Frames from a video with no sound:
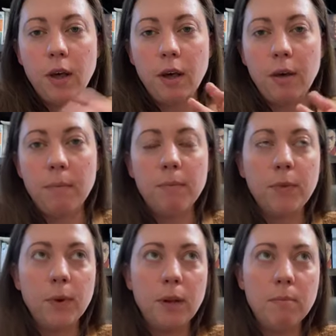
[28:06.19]

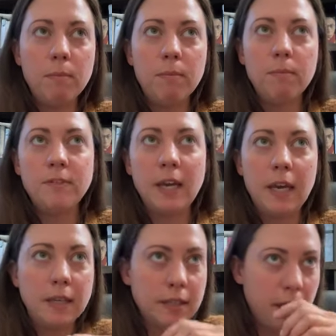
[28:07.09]
30
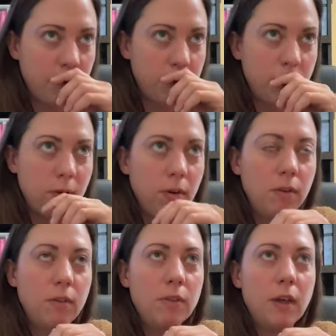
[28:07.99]
days after
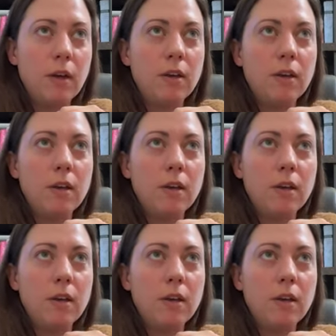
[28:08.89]
the